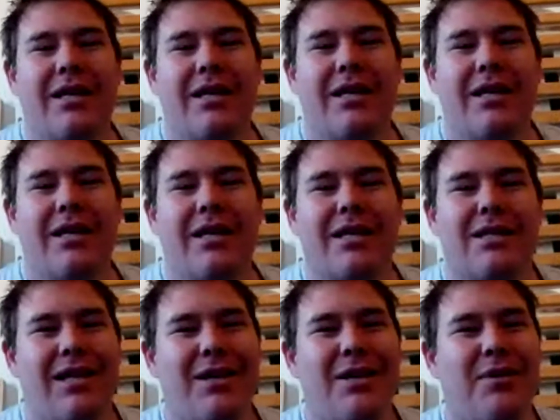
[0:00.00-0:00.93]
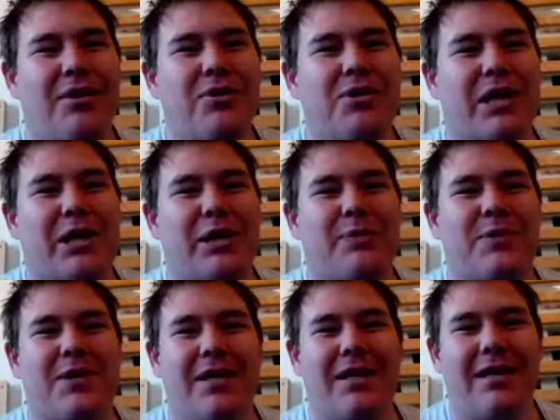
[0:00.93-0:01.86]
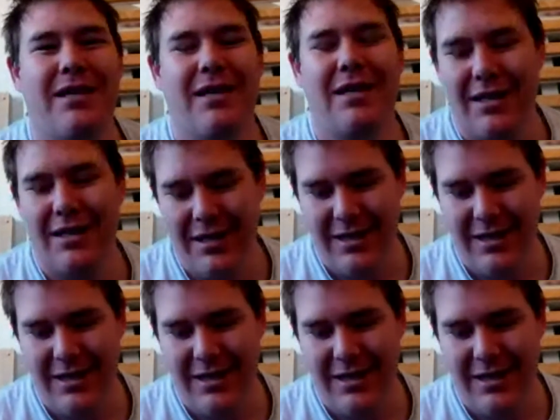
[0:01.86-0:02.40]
yeah, it's good times.